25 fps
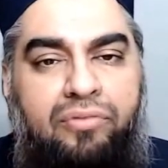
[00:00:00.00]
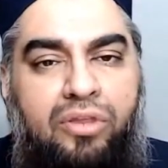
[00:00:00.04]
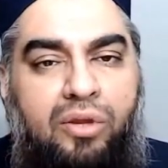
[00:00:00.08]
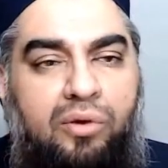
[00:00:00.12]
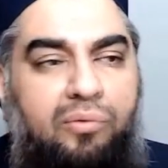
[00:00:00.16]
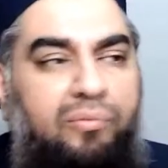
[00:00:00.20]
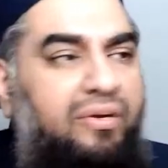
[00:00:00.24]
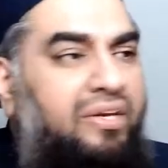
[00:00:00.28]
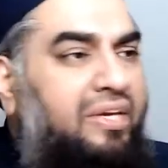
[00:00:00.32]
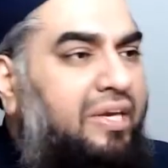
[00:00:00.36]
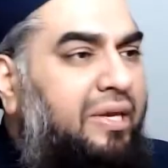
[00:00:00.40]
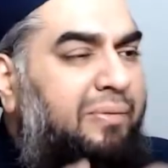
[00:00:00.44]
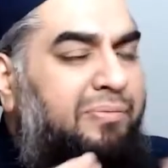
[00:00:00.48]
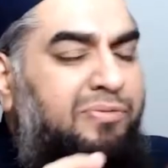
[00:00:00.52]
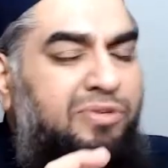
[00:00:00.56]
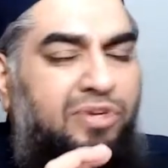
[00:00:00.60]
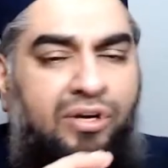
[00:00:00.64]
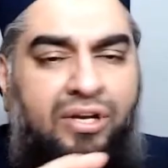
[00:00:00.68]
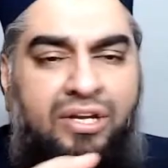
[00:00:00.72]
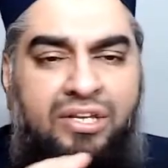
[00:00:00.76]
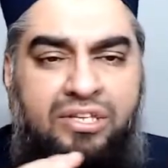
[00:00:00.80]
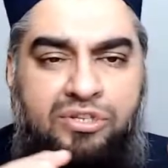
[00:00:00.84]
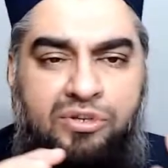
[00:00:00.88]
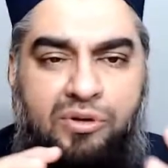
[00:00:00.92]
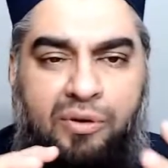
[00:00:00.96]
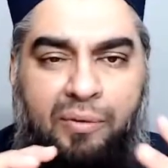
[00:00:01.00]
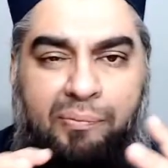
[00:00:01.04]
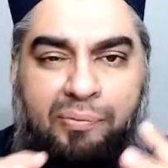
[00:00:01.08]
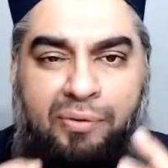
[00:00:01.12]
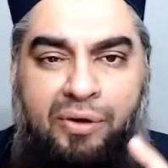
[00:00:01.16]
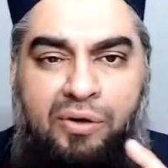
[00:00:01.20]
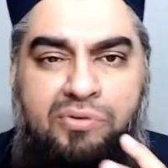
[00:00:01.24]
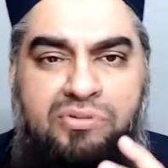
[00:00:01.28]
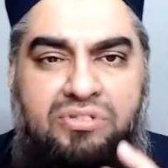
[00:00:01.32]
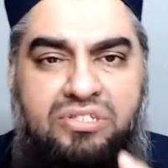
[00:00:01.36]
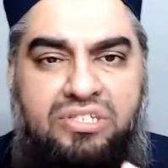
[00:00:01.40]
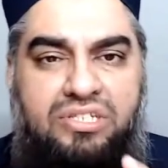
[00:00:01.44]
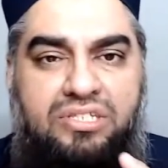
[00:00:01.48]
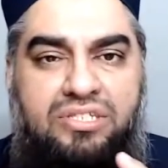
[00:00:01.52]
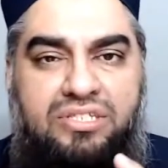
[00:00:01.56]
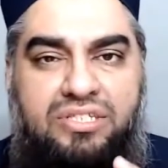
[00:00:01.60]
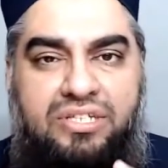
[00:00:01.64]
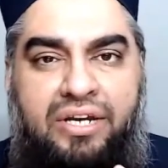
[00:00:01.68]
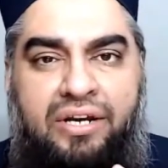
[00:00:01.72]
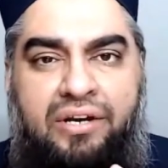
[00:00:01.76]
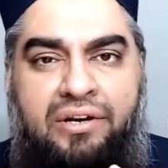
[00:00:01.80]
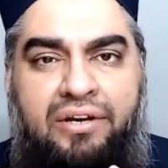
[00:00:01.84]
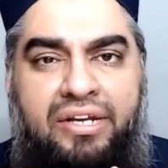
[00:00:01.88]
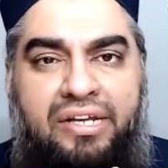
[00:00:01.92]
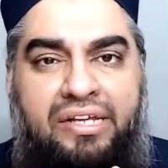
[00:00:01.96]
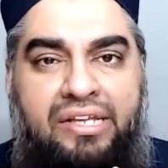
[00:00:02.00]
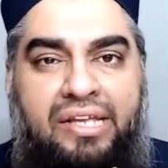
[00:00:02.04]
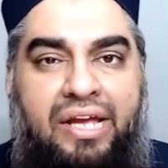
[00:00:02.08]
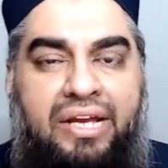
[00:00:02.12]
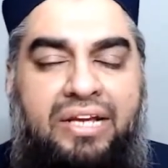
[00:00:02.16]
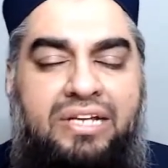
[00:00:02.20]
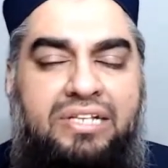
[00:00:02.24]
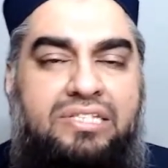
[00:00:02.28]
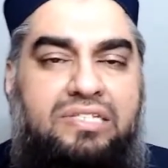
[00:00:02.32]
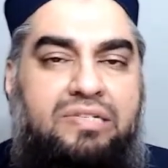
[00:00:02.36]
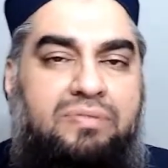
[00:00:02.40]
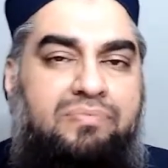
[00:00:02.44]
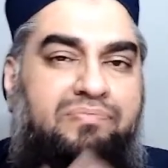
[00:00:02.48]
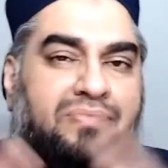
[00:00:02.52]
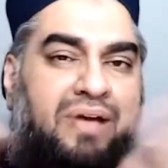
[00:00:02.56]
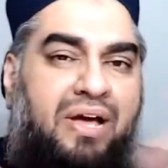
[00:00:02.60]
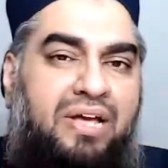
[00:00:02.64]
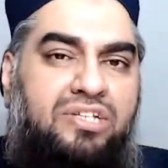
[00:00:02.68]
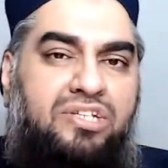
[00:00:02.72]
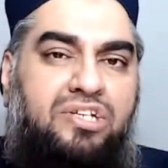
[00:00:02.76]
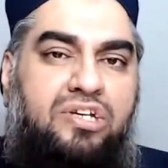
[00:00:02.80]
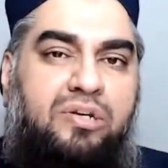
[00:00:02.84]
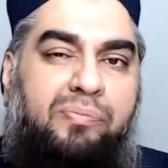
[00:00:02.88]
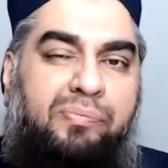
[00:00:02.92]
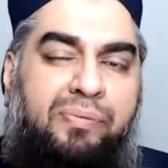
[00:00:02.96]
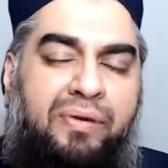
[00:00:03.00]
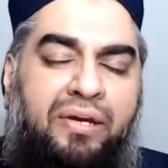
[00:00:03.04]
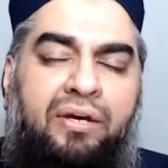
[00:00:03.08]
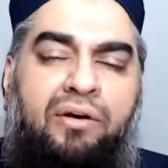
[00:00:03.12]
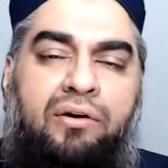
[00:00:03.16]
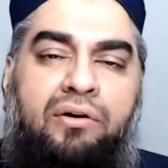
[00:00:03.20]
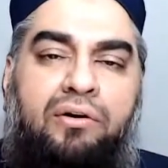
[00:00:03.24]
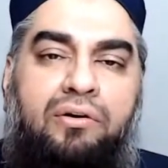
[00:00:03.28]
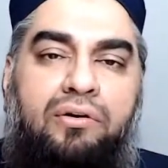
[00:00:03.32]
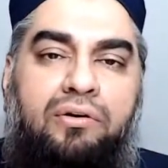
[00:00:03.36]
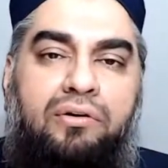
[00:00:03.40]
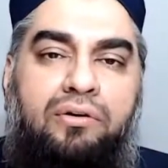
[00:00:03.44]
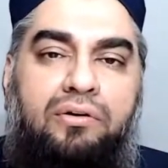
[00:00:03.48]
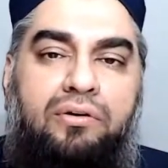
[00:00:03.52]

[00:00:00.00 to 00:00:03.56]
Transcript: We keep trying to approach sincerity like it's some magic pill,